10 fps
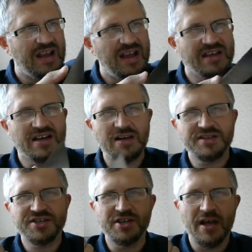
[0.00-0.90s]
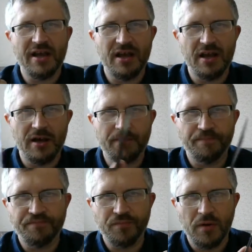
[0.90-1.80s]
it cuts like a
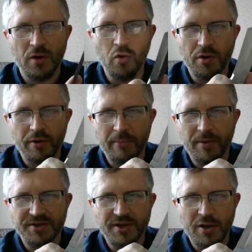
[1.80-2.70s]
kukri, but the